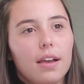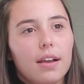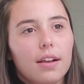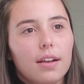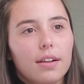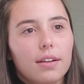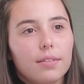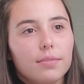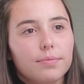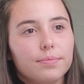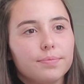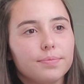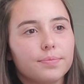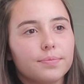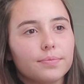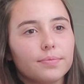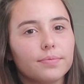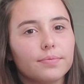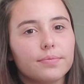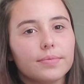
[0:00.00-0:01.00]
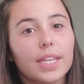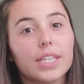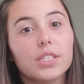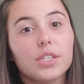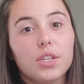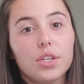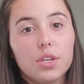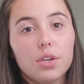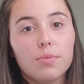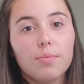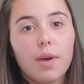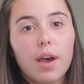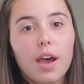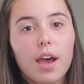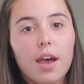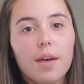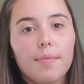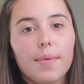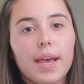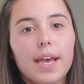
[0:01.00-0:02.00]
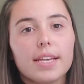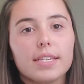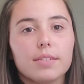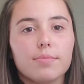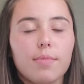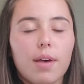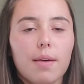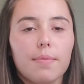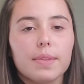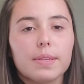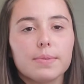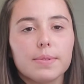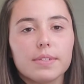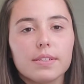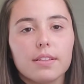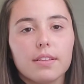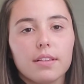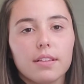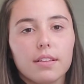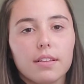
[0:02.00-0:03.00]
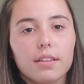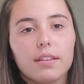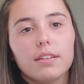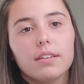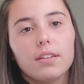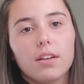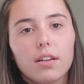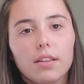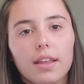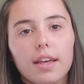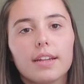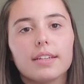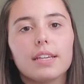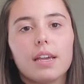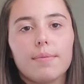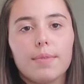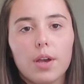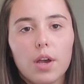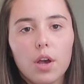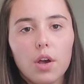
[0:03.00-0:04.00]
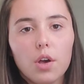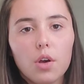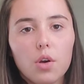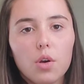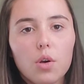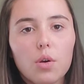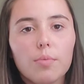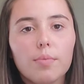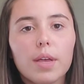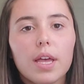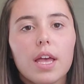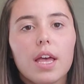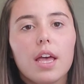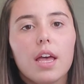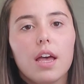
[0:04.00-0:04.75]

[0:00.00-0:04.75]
new mom, as a mom that spends a lot of time at home,